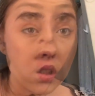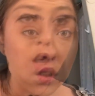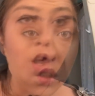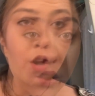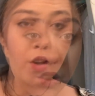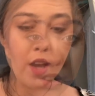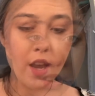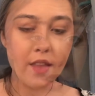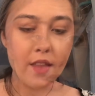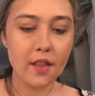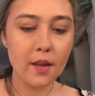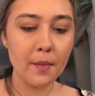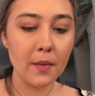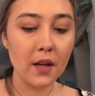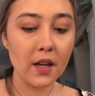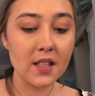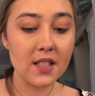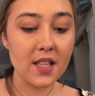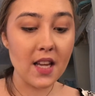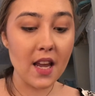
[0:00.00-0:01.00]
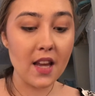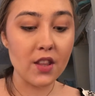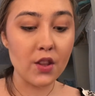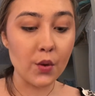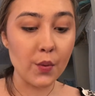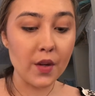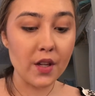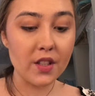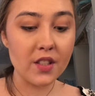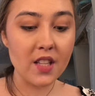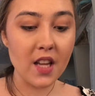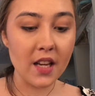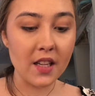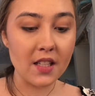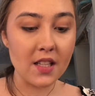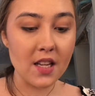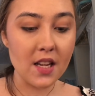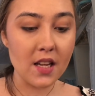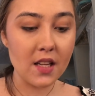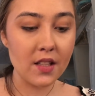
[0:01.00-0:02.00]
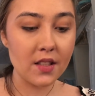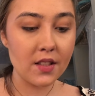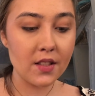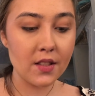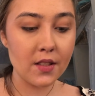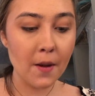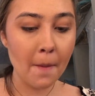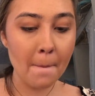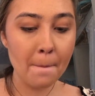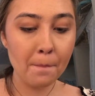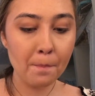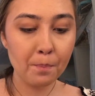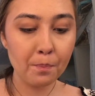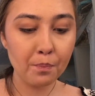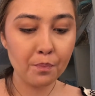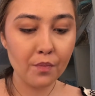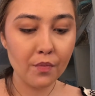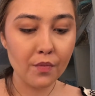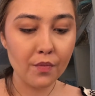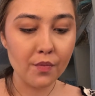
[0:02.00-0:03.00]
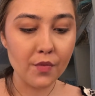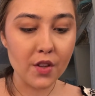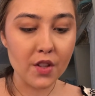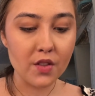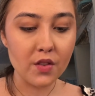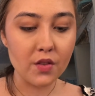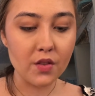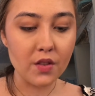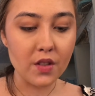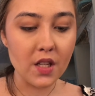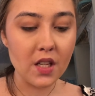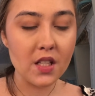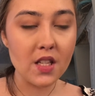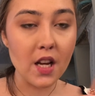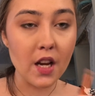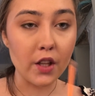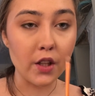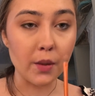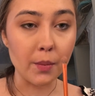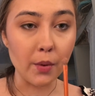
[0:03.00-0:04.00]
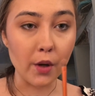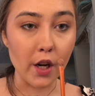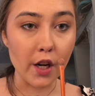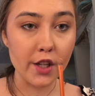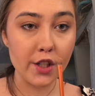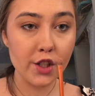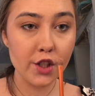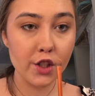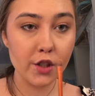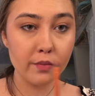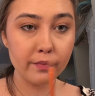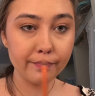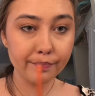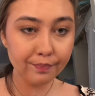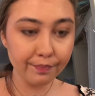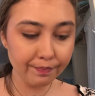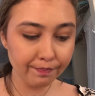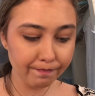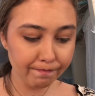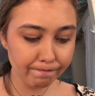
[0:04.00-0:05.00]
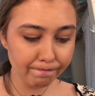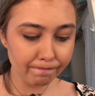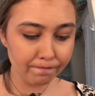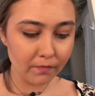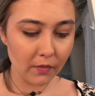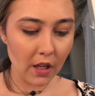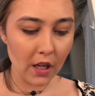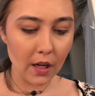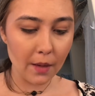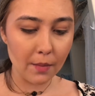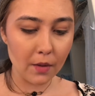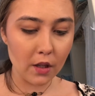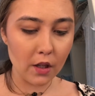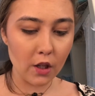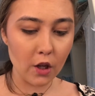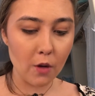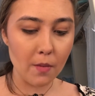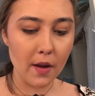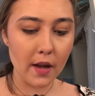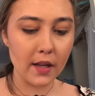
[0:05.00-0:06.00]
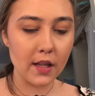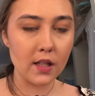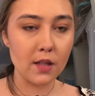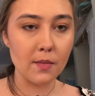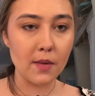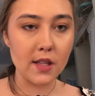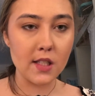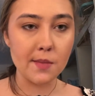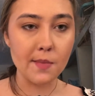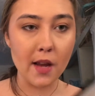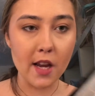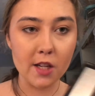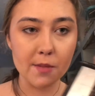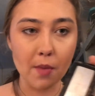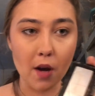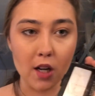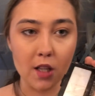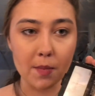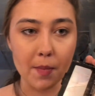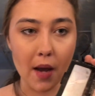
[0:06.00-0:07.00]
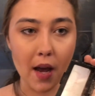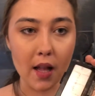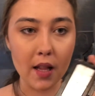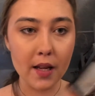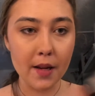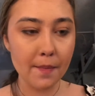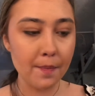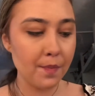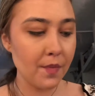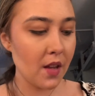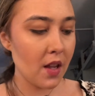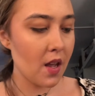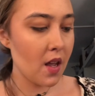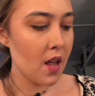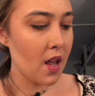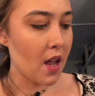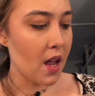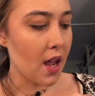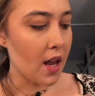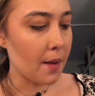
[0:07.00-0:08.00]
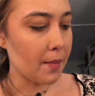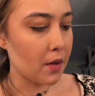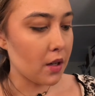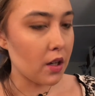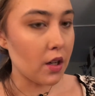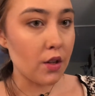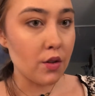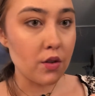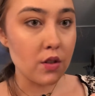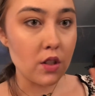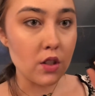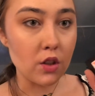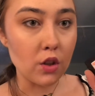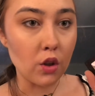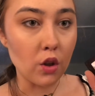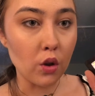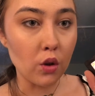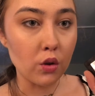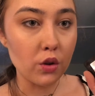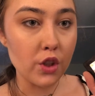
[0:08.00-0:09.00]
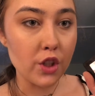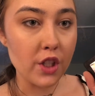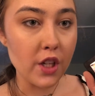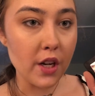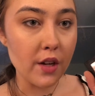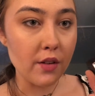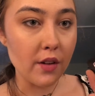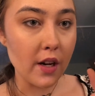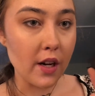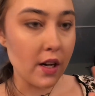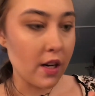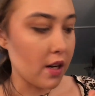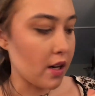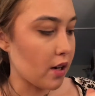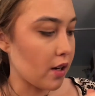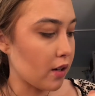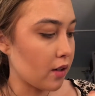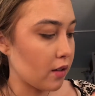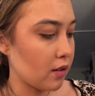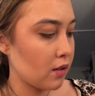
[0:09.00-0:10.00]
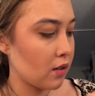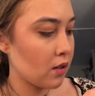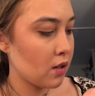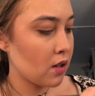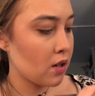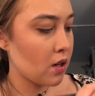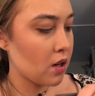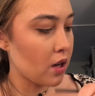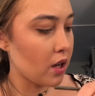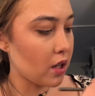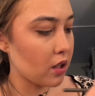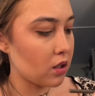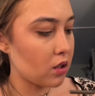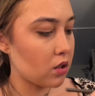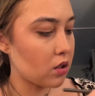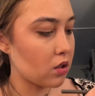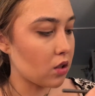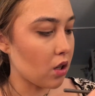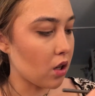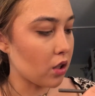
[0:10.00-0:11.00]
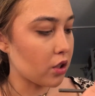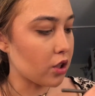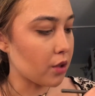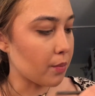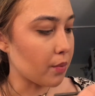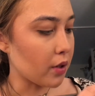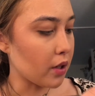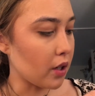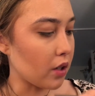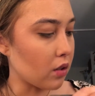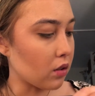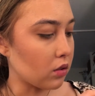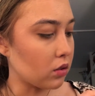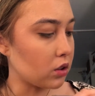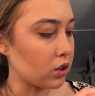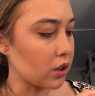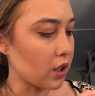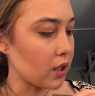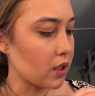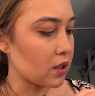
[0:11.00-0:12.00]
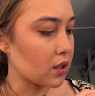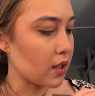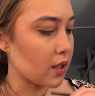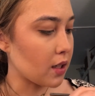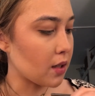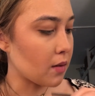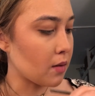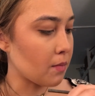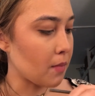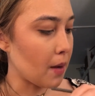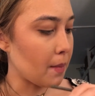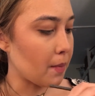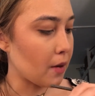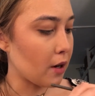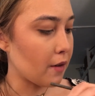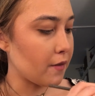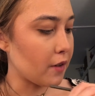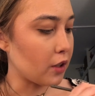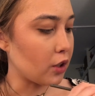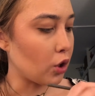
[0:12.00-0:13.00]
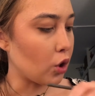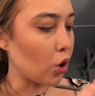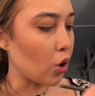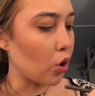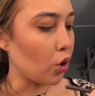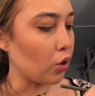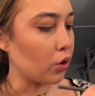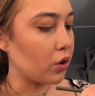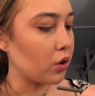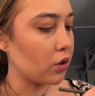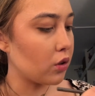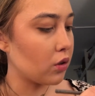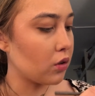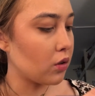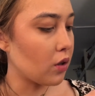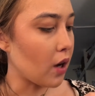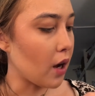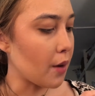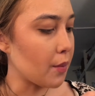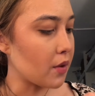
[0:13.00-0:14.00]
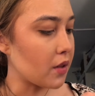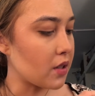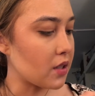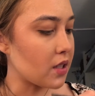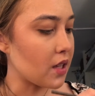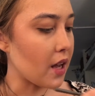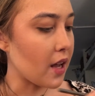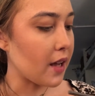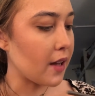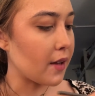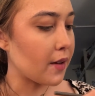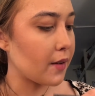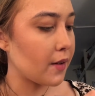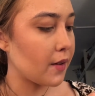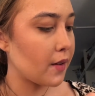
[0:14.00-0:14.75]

Okay, and then I'm gonna take the Real Techniques, this detailer brush, and I'm gonna go back into my Smashbox palette, and I'm gonna use this gold shade right here. It's such a pretty gold shade. It's like my perfect gold, I would say.